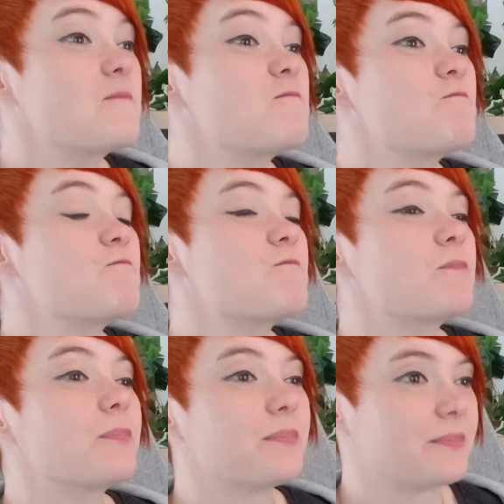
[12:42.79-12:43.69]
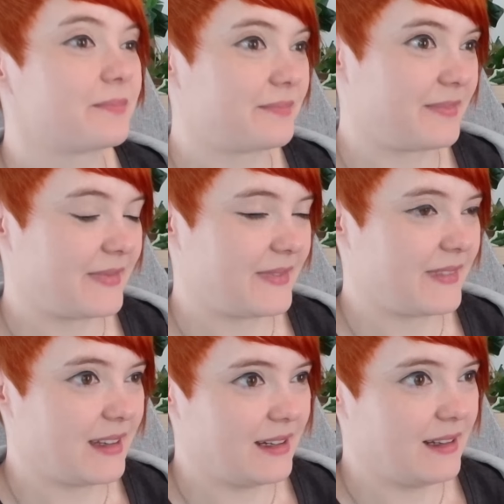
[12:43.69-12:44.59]
Pearl, I got a
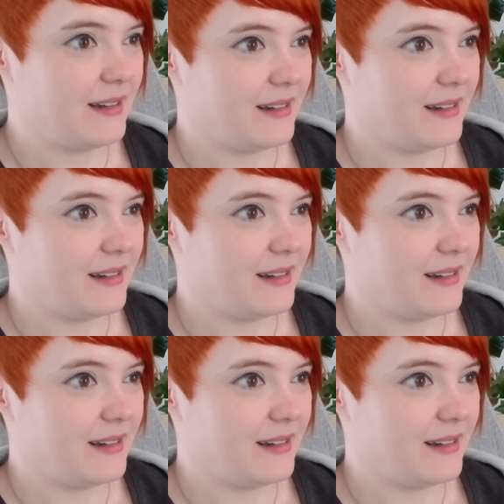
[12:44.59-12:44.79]
boo-boo.